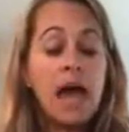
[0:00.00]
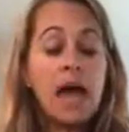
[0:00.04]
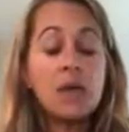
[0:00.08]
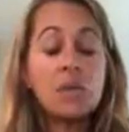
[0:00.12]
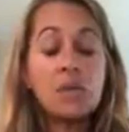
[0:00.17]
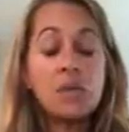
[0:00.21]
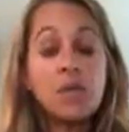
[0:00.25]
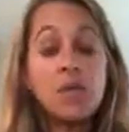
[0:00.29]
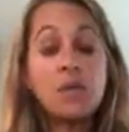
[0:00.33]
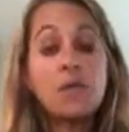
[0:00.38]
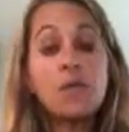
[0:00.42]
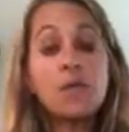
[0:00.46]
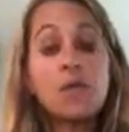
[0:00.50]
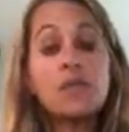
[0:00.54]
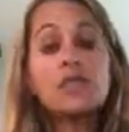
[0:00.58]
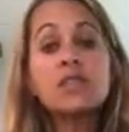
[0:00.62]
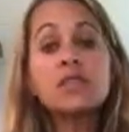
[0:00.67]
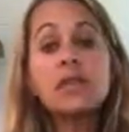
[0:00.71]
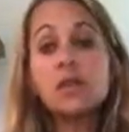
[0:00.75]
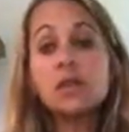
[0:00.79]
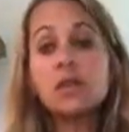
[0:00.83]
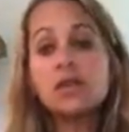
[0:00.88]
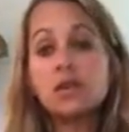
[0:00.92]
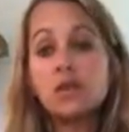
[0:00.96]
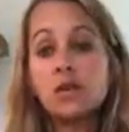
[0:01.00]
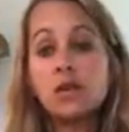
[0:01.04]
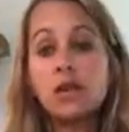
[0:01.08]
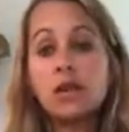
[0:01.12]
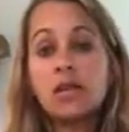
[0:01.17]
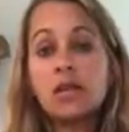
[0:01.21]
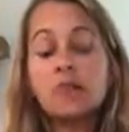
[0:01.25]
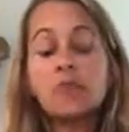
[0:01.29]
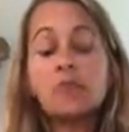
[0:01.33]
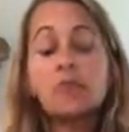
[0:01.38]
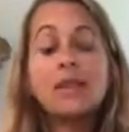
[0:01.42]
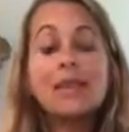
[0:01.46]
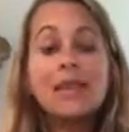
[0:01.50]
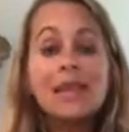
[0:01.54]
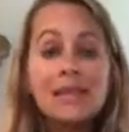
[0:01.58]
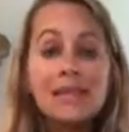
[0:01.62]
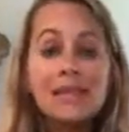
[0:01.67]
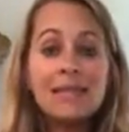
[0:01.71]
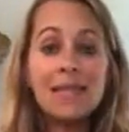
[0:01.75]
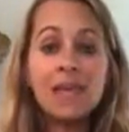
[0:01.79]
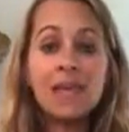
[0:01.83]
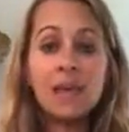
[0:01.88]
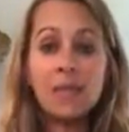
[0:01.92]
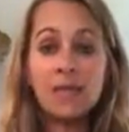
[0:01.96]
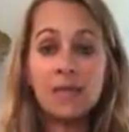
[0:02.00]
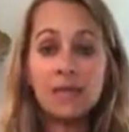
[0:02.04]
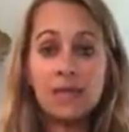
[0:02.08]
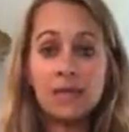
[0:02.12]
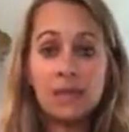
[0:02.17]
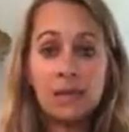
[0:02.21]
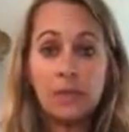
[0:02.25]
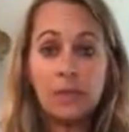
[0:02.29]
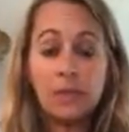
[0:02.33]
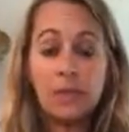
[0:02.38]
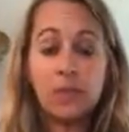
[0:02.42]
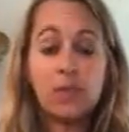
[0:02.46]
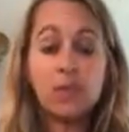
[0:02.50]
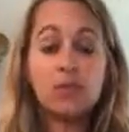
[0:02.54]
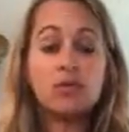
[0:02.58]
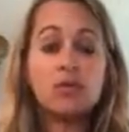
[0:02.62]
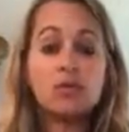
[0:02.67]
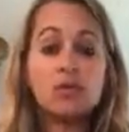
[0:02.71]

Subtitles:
When you first get started, please keep it simple.